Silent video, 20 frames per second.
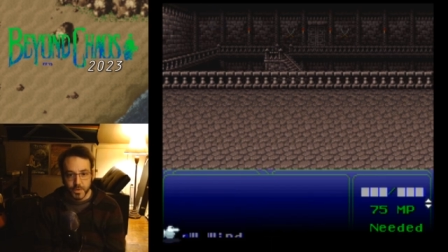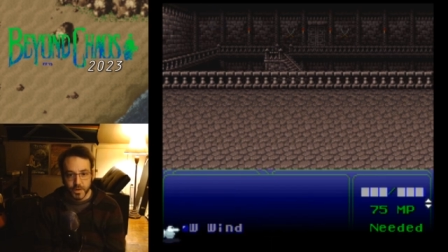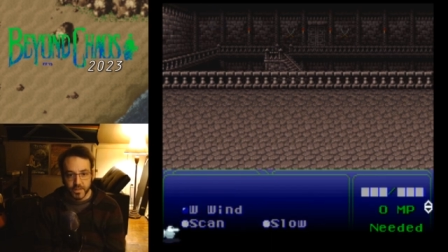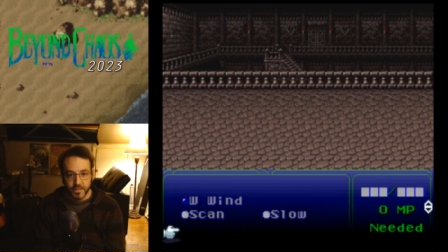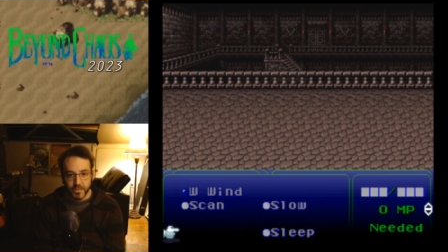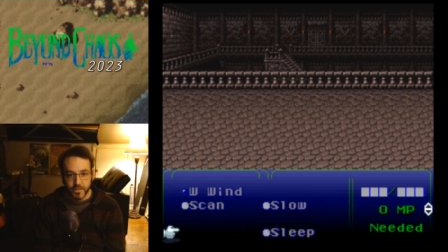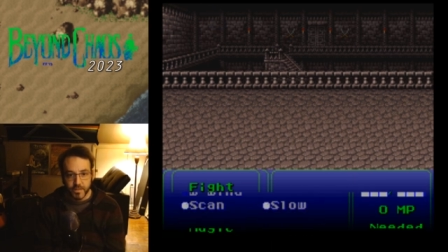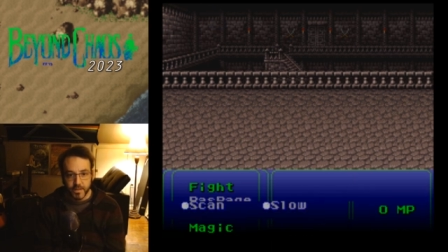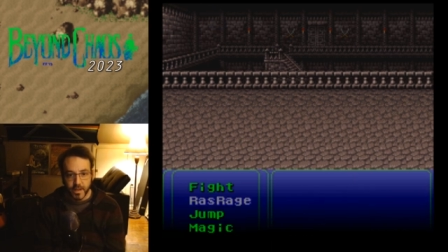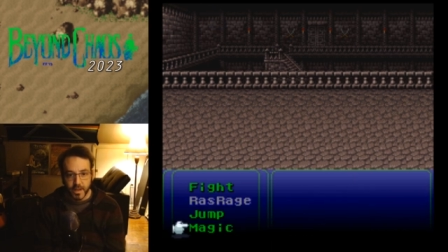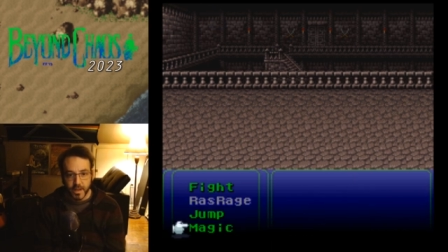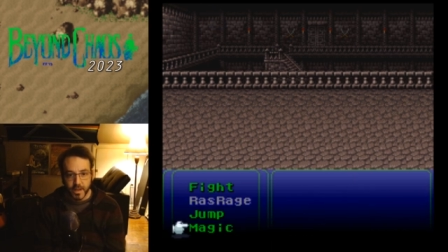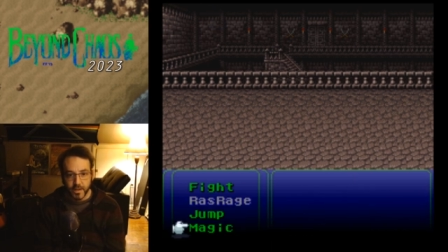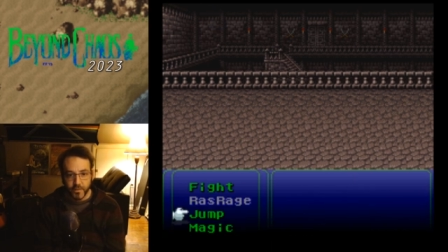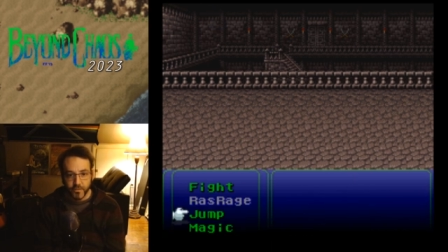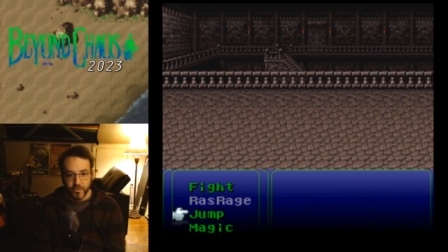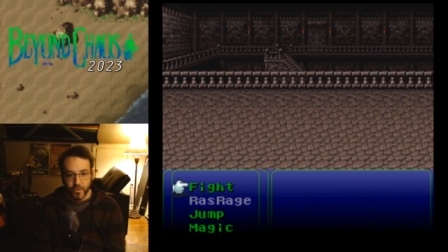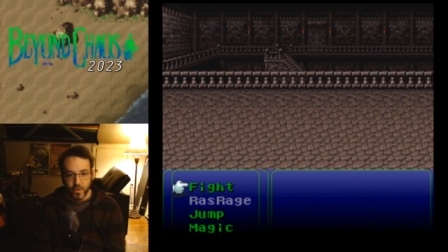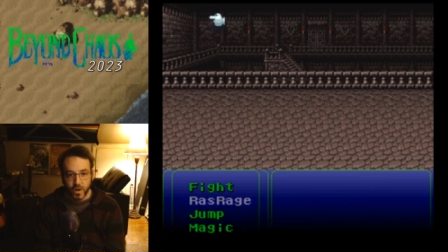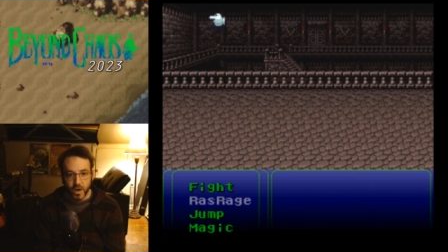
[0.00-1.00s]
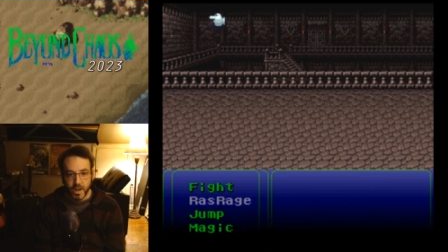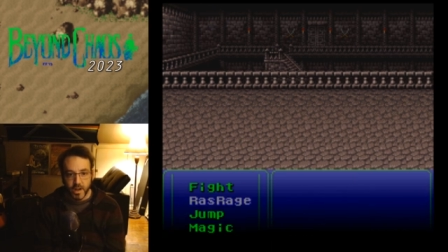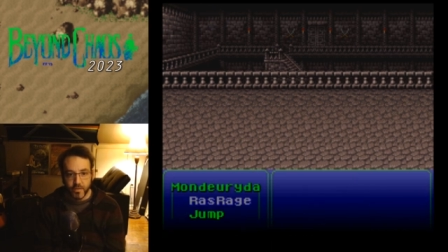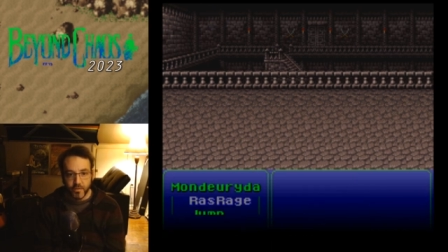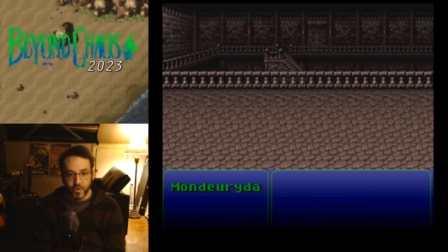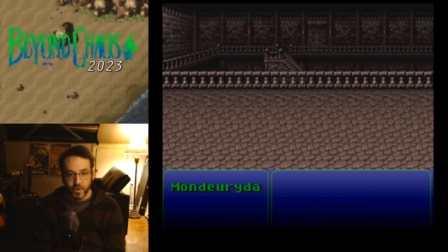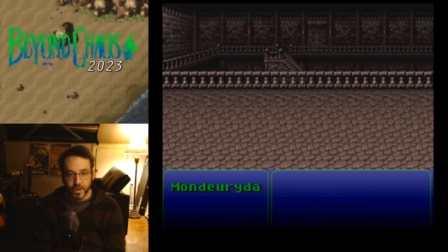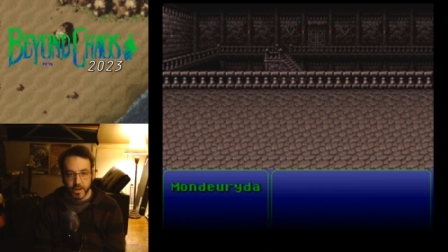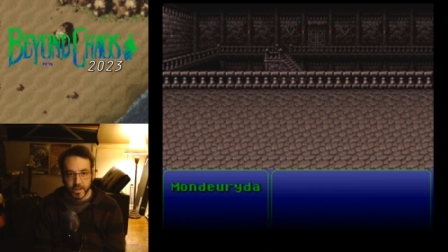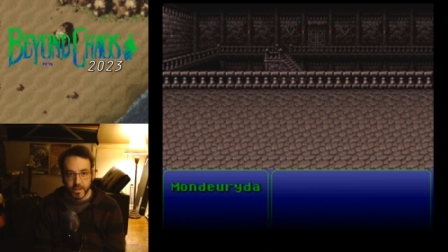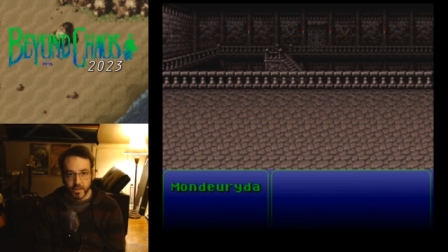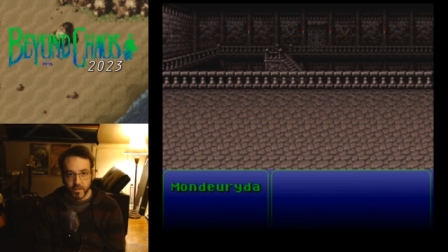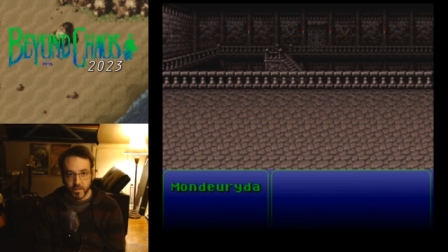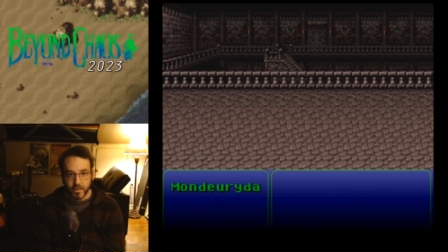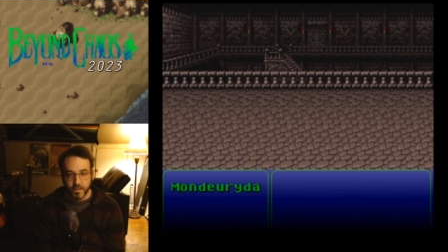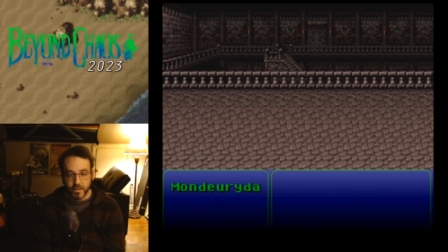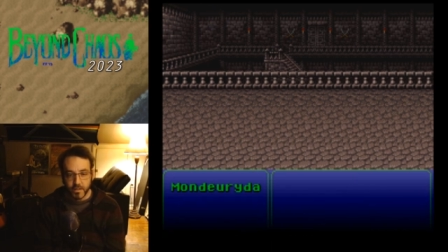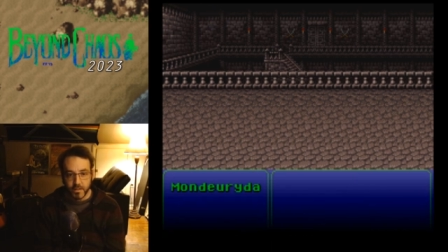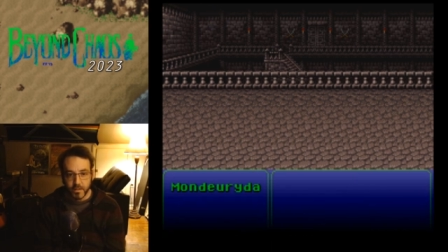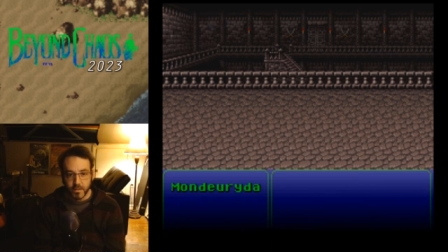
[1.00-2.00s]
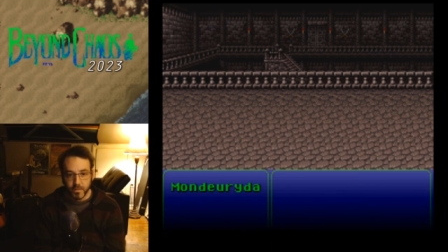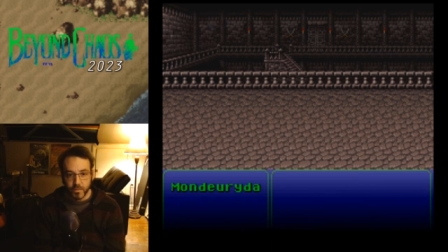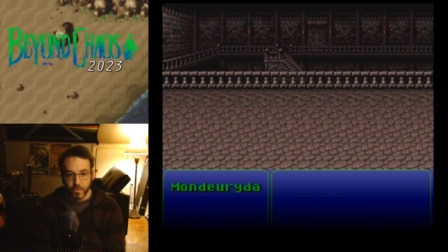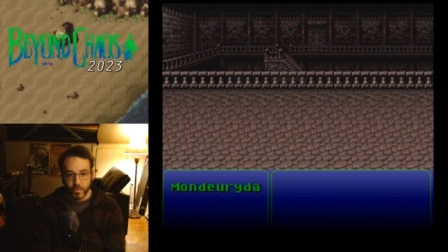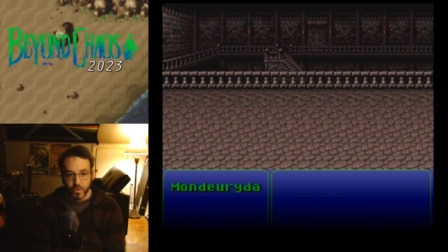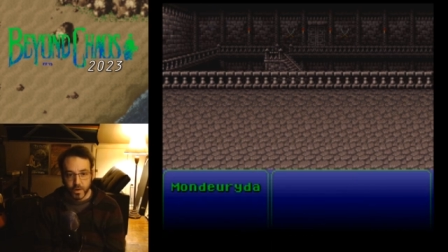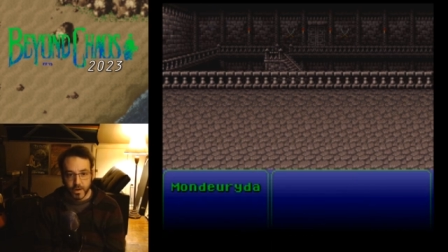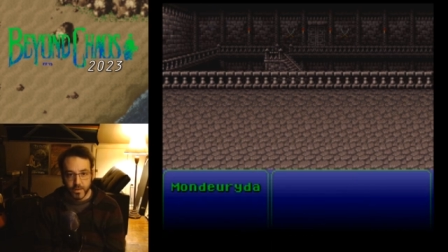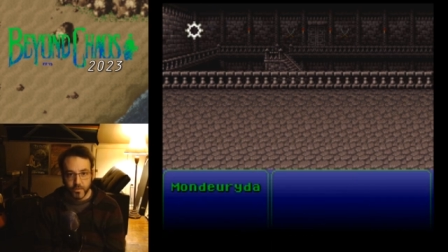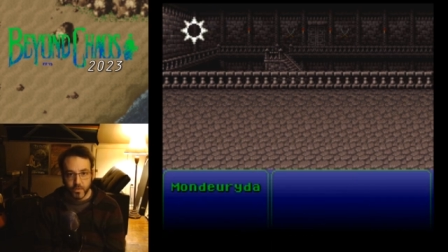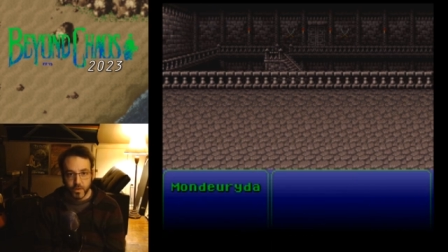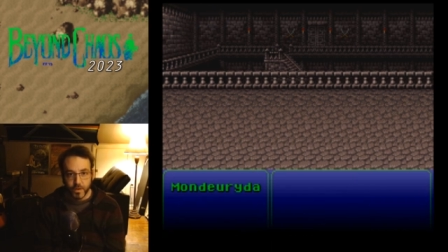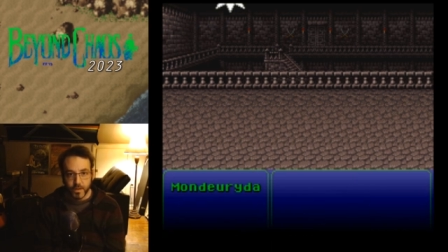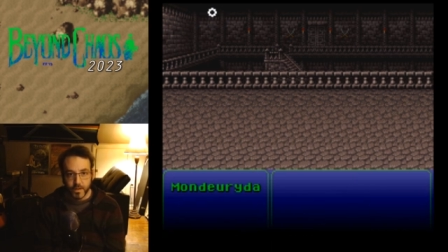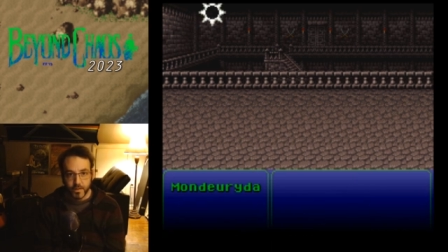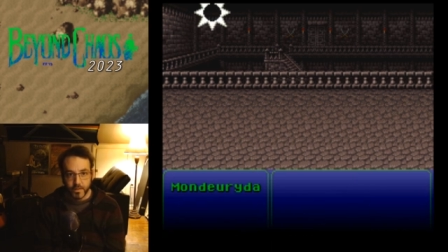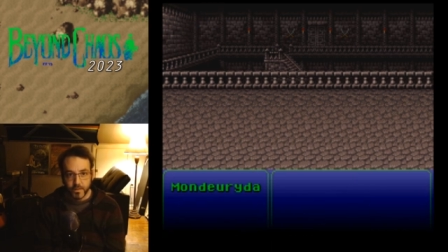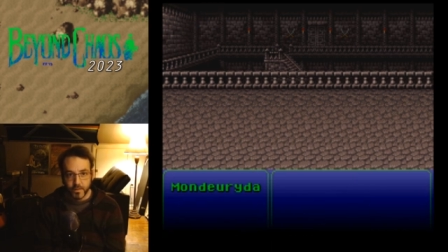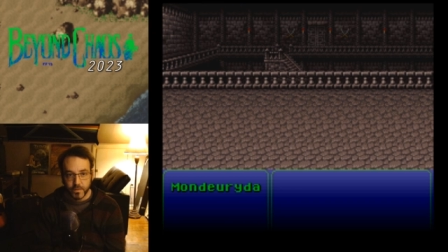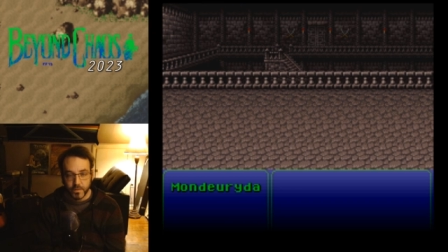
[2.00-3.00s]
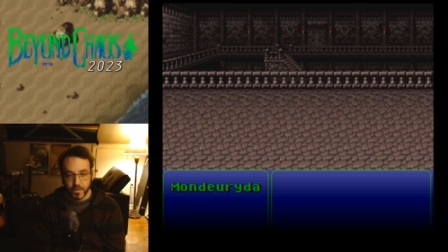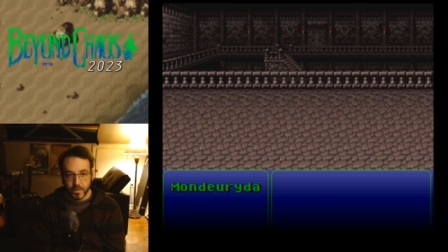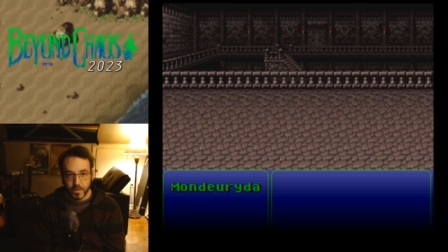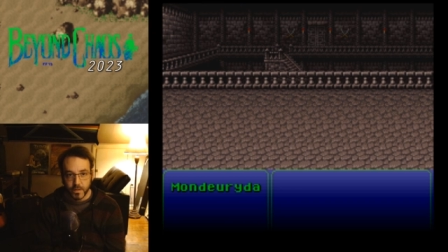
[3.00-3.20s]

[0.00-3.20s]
but it's taking forever to kill it. Whatever it is.